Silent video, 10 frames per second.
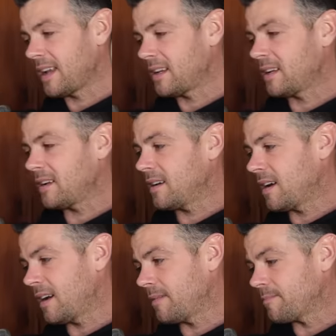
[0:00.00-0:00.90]
and
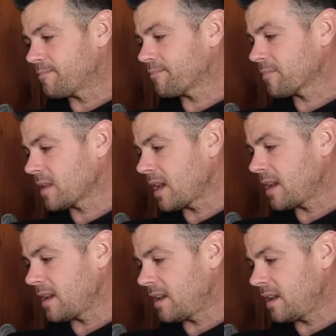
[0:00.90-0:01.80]

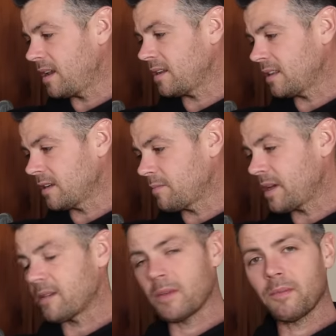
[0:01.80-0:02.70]
in a little
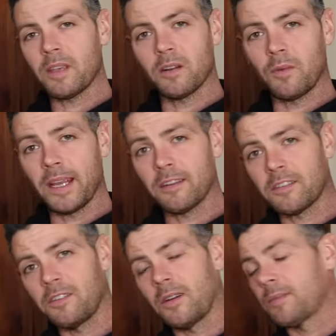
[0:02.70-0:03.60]
bit, maybe in a week or
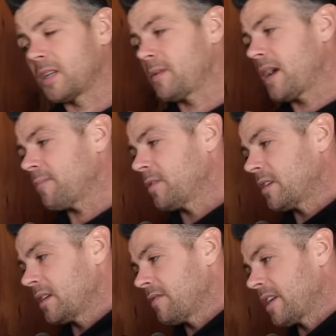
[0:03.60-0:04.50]
two, I'm going to be
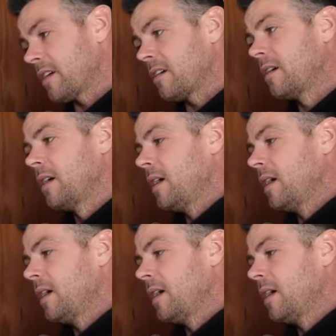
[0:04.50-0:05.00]
uploading a video